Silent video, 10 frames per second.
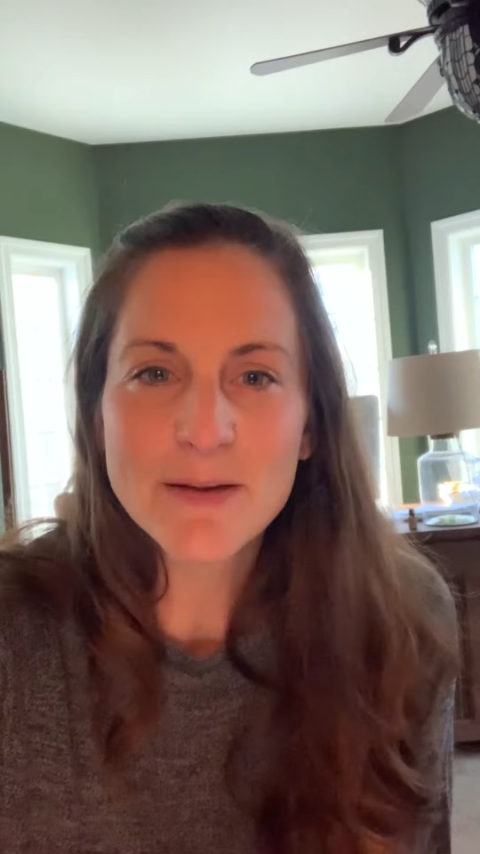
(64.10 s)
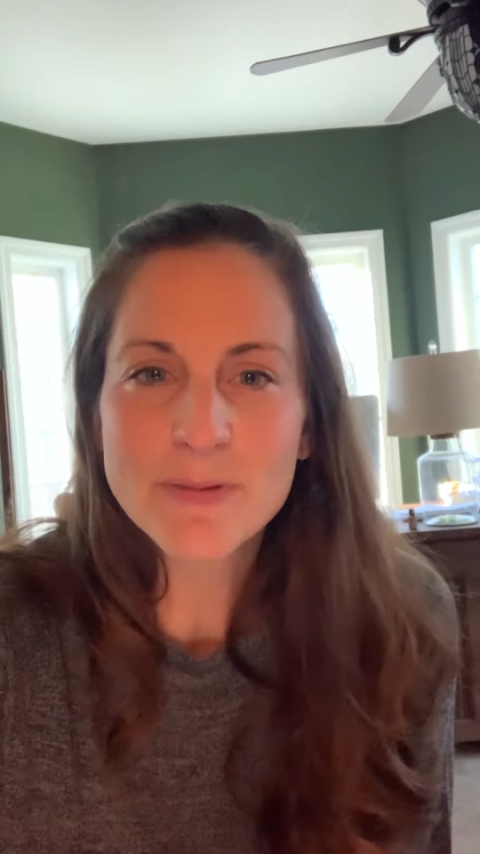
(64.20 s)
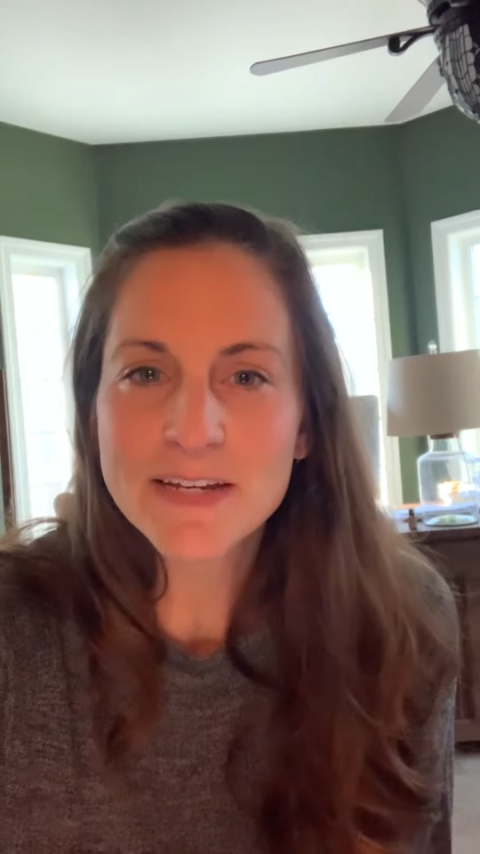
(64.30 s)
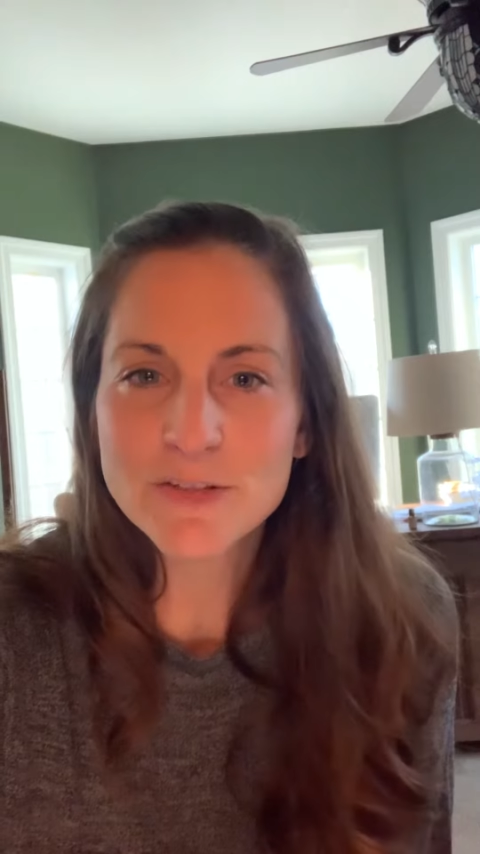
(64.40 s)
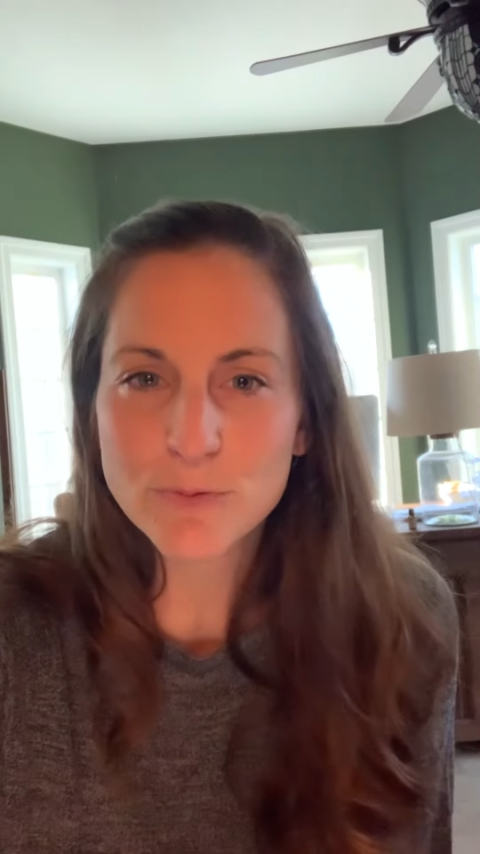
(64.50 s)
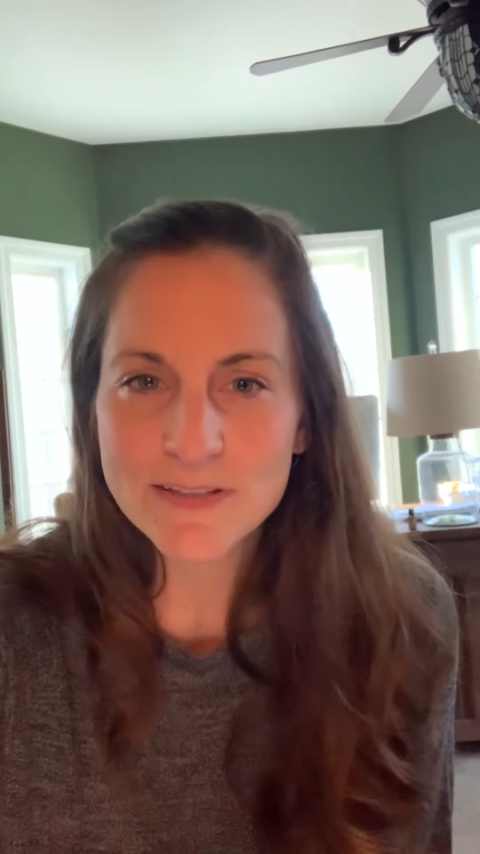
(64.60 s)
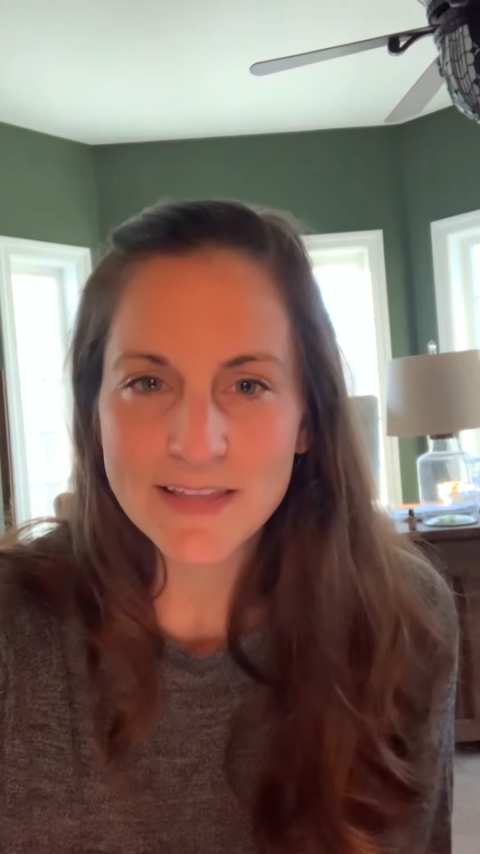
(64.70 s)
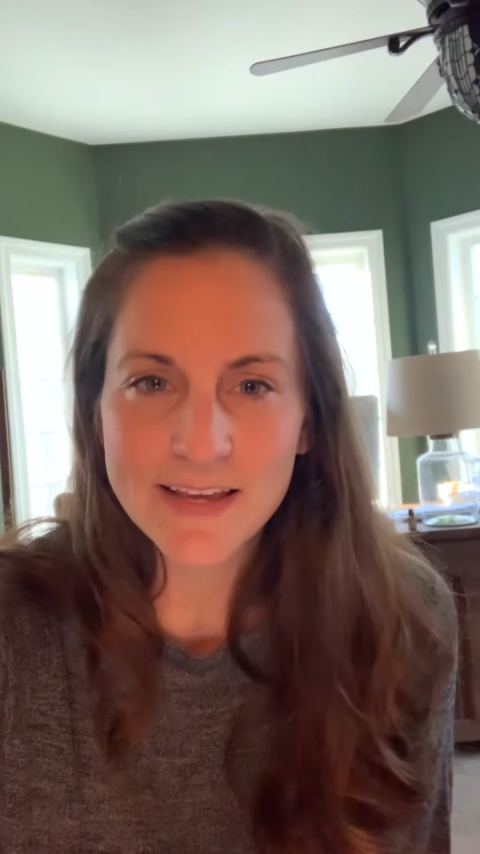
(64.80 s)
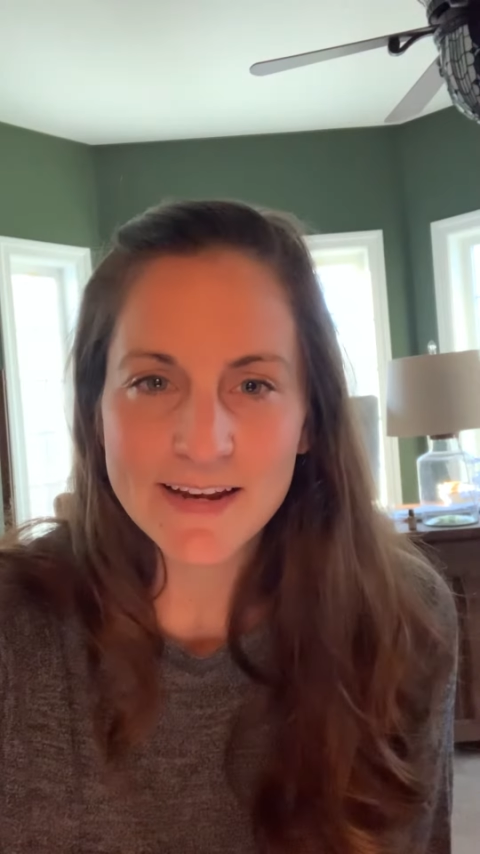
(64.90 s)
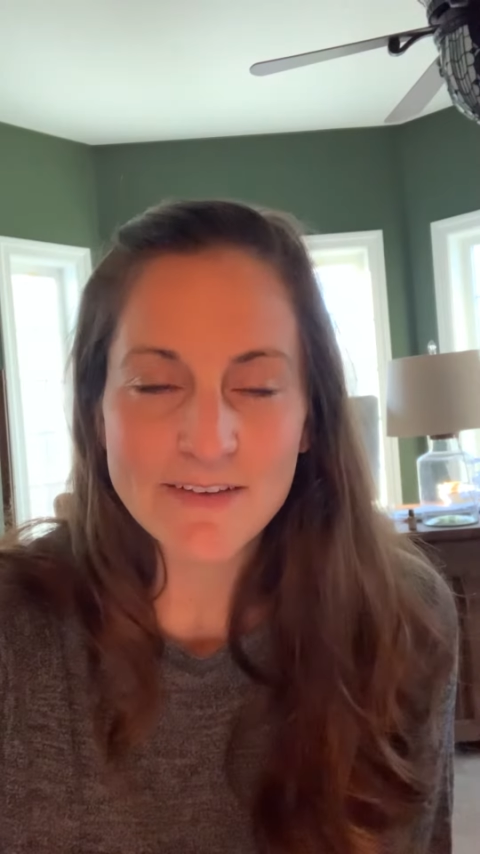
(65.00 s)
many sweets
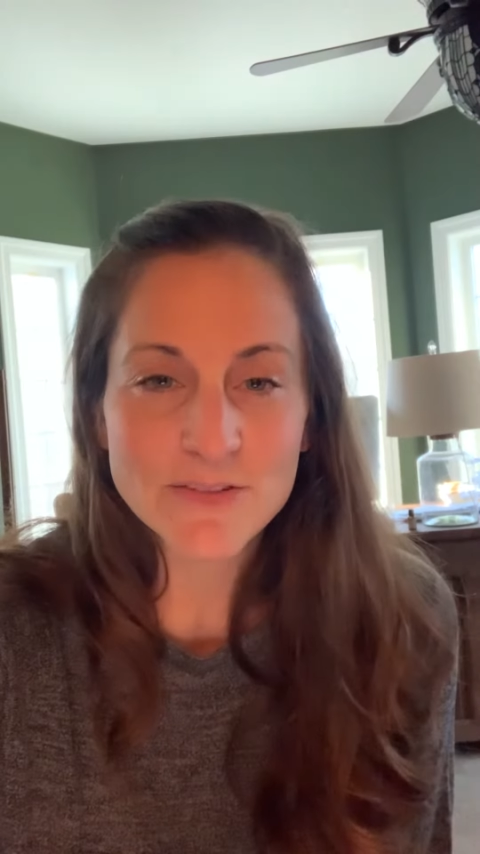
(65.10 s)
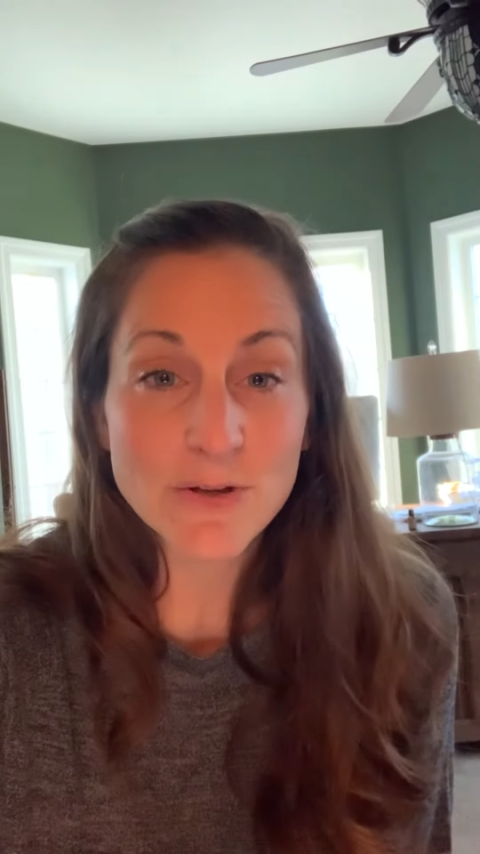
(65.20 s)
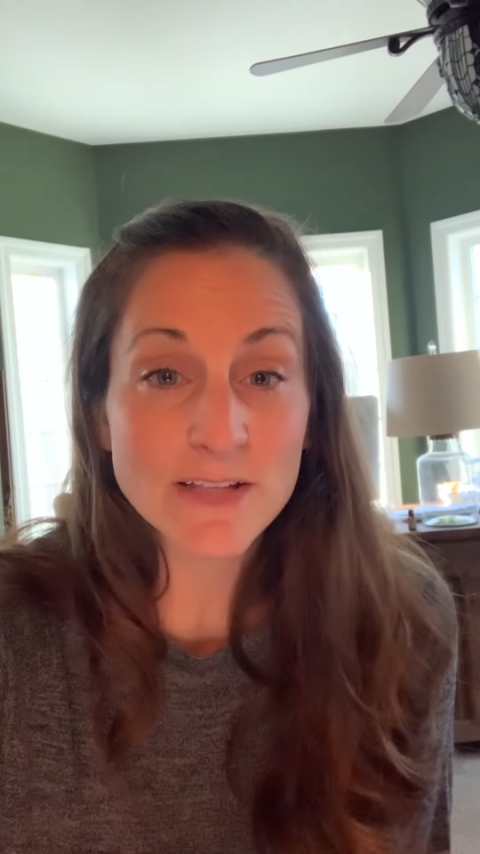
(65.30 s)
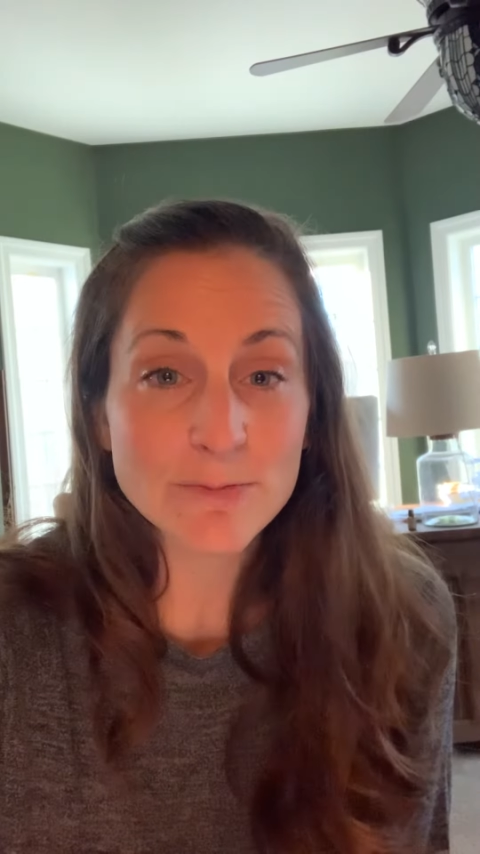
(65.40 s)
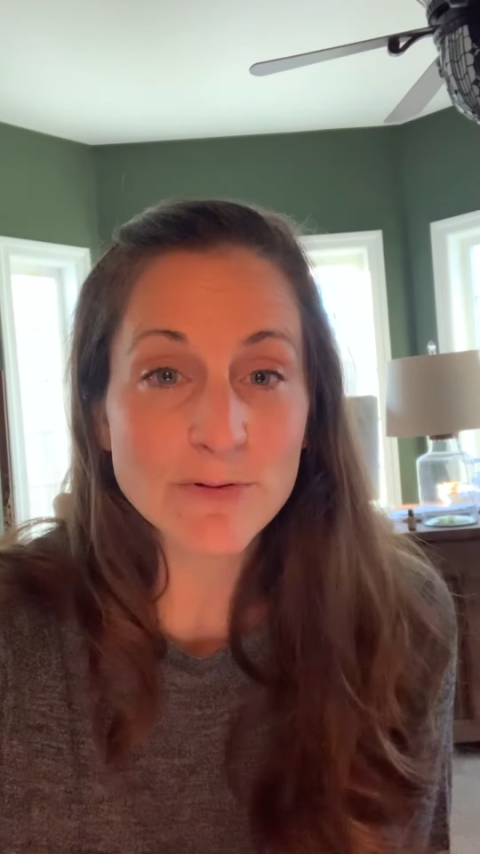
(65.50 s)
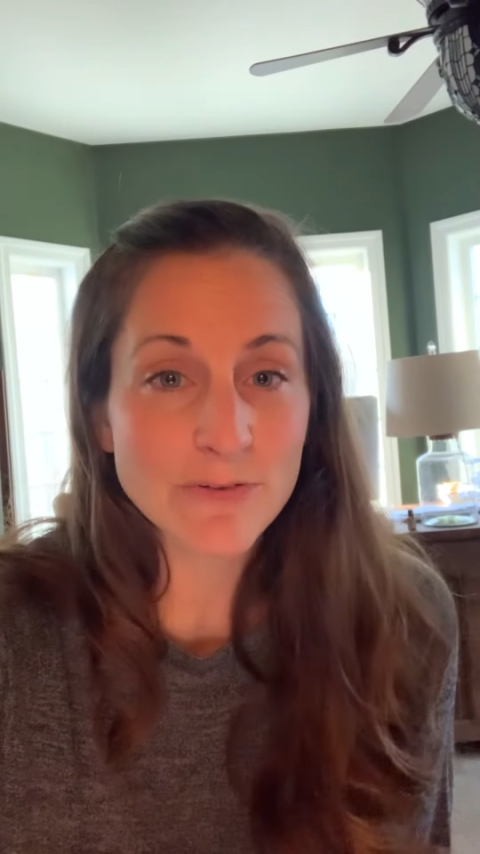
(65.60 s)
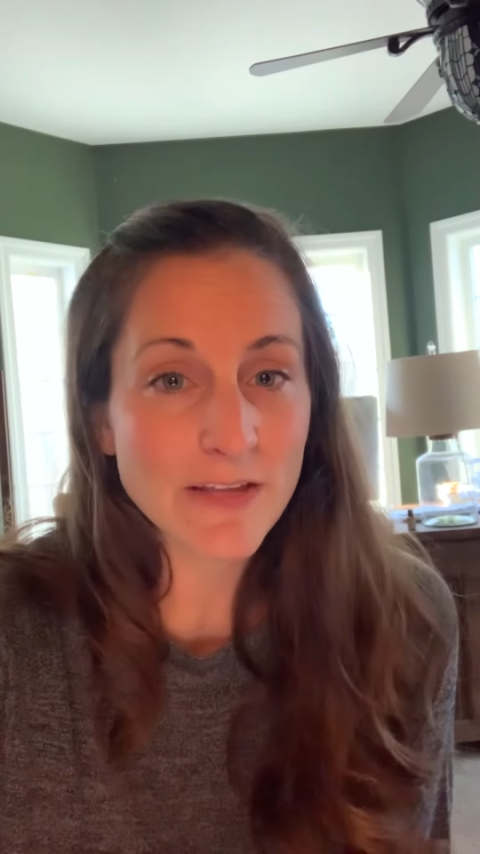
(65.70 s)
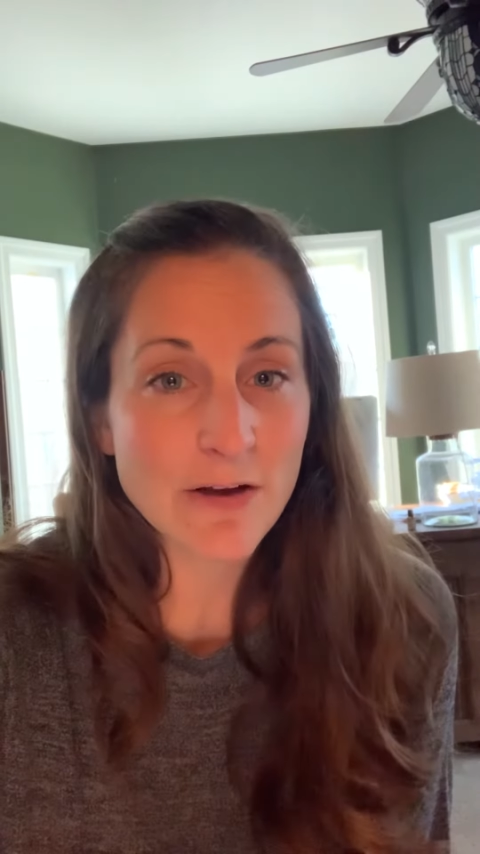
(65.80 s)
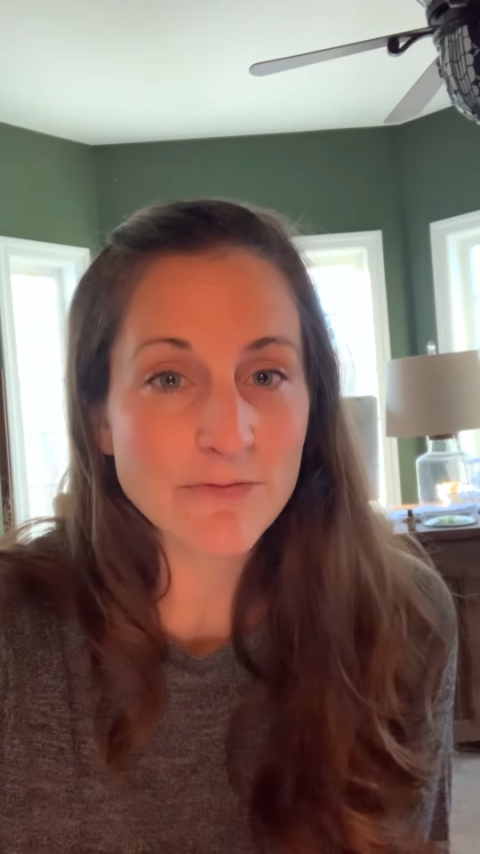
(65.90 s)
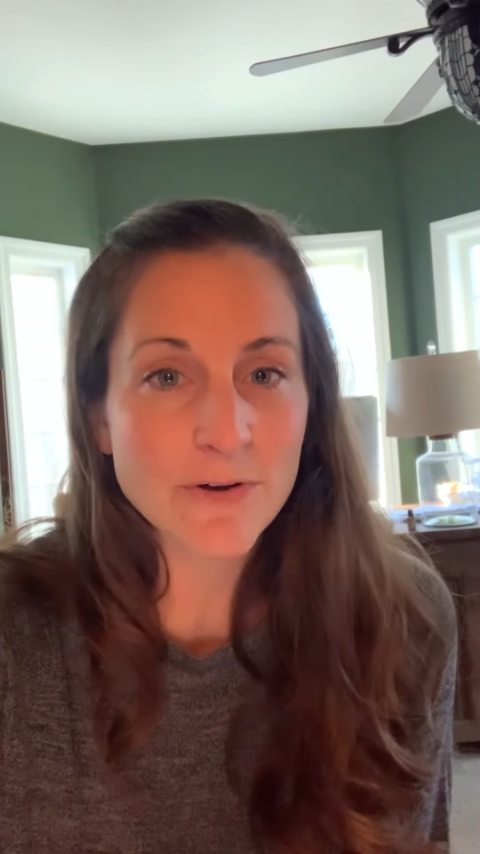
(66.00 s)
they can have. So that's been really
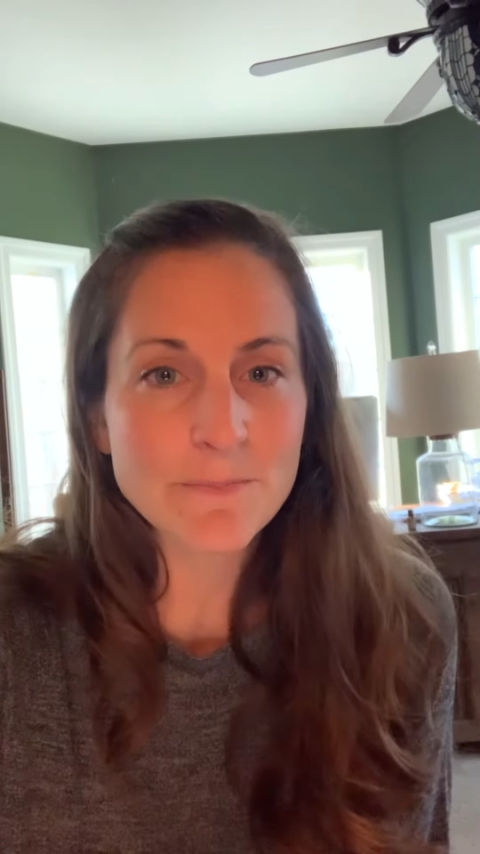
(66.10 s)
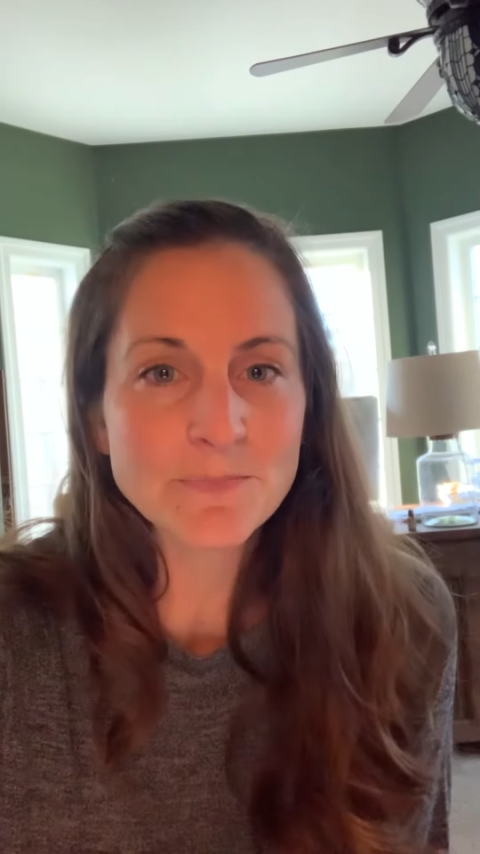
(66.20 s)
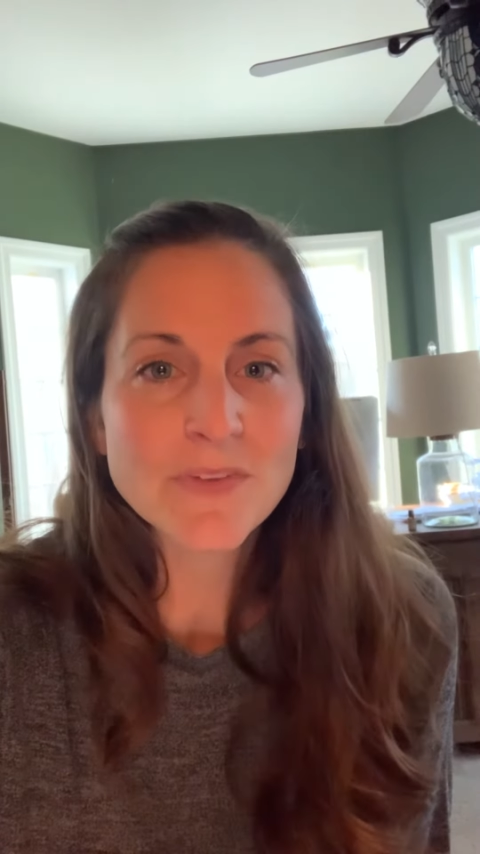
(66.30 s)
helpful.